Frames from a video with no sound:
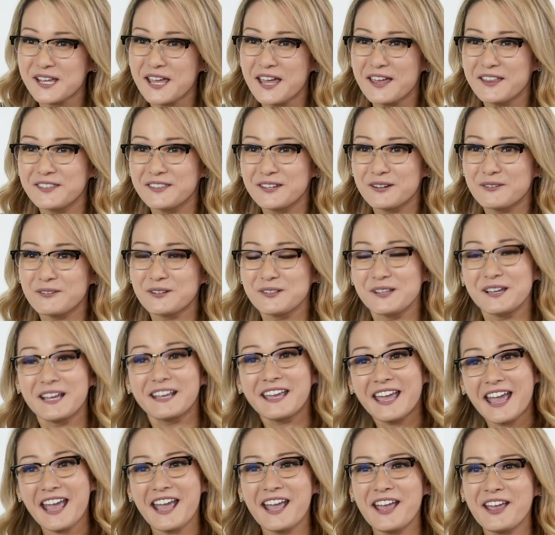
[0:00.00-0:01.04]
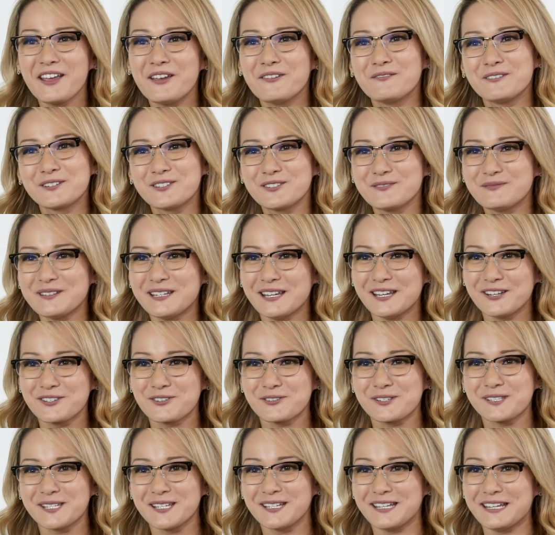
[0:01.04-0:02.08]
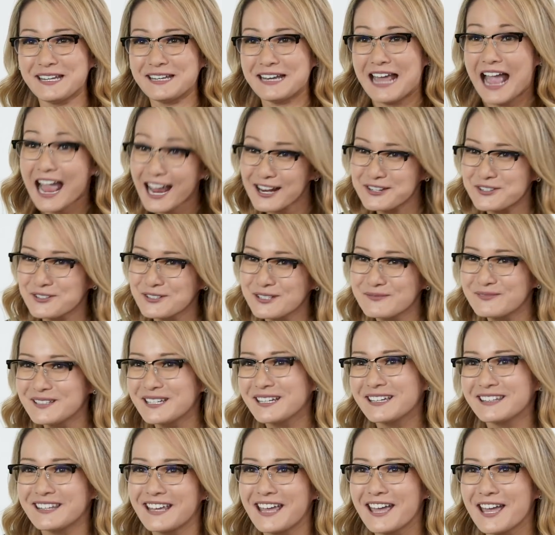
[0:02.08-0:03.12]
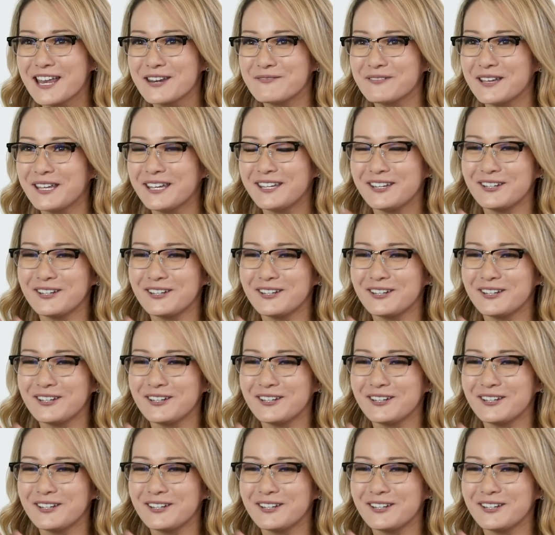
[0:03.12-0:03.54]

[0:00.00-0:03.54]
and they were like, hey, would you be interested in actually being in the anime?